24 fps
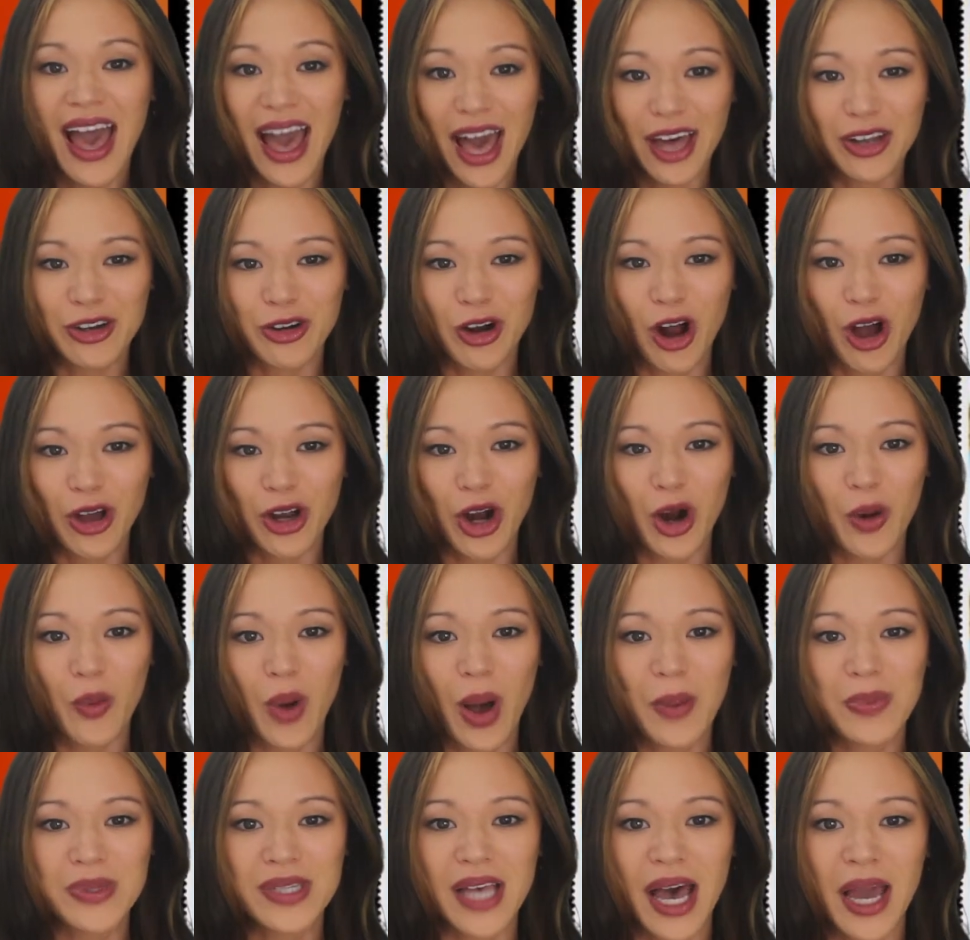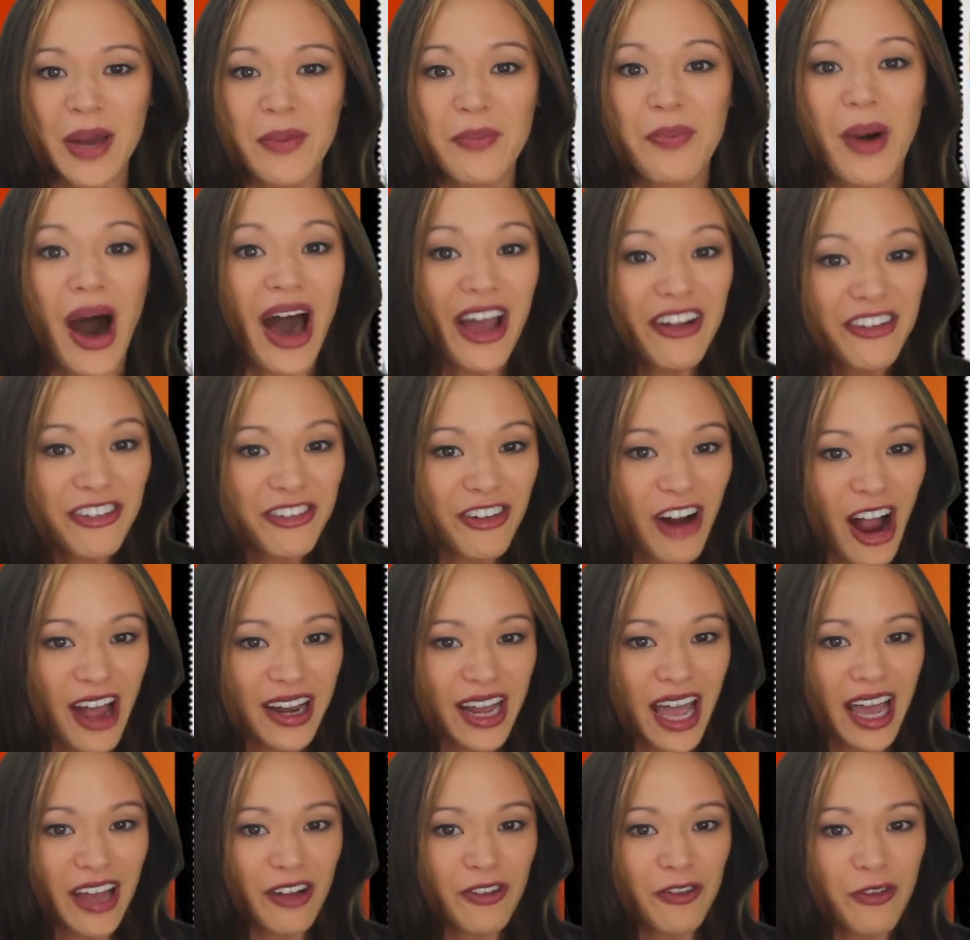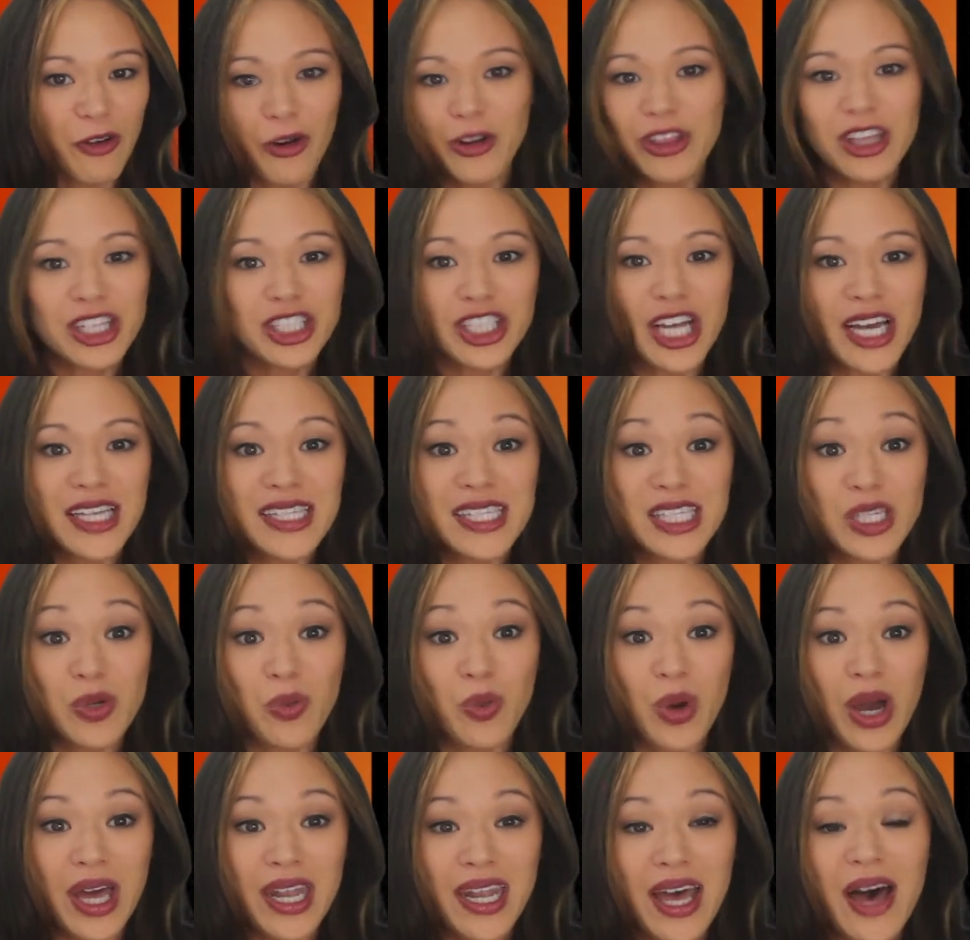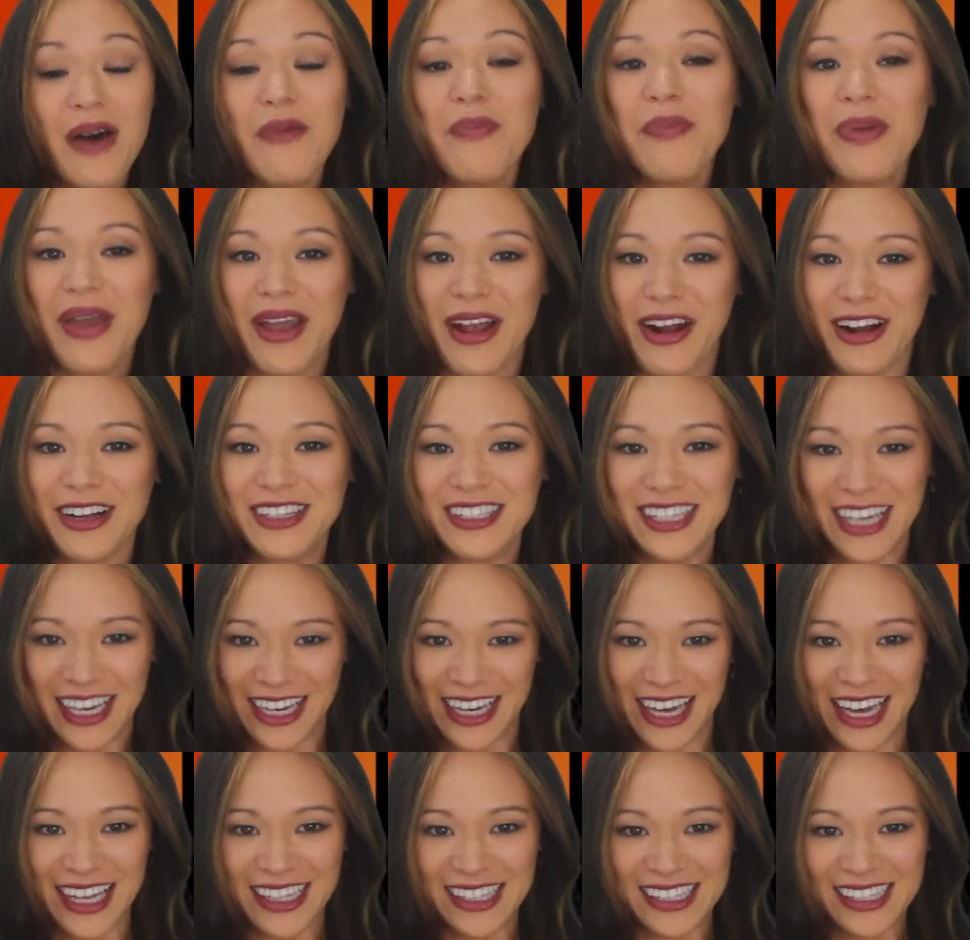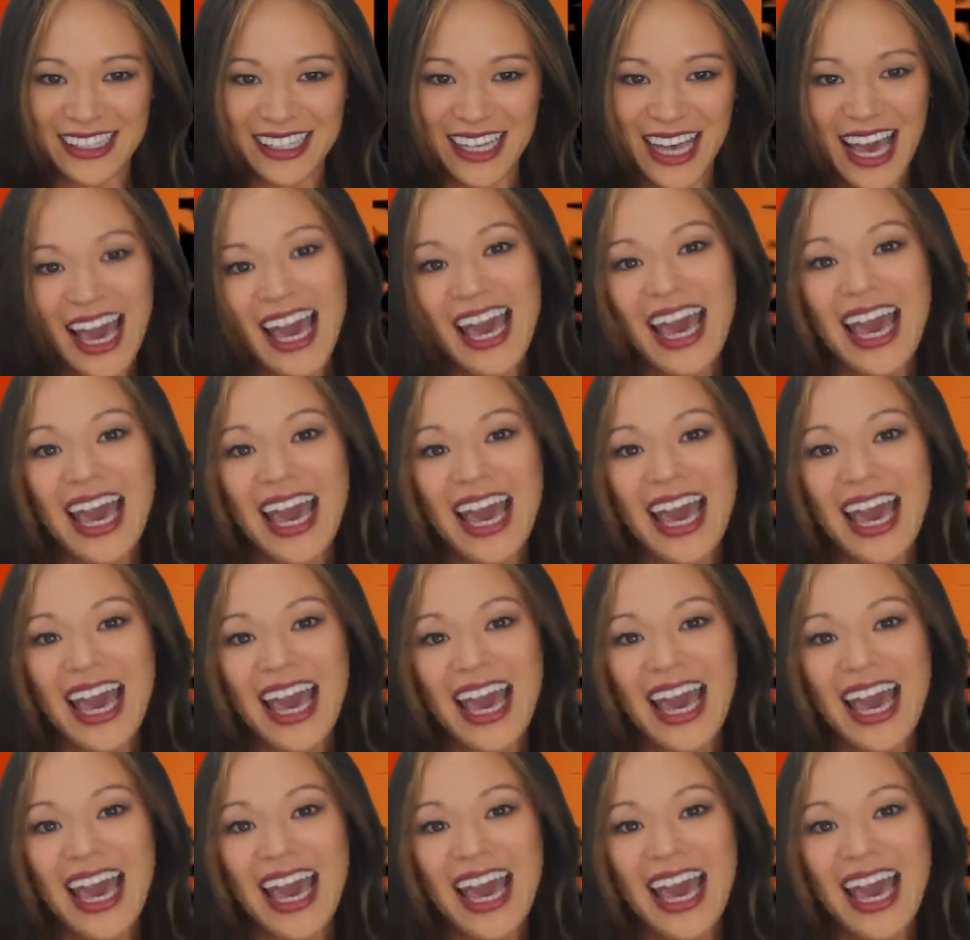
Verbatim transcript: Enter on our website by Friday for the chance to win a pair of tickets.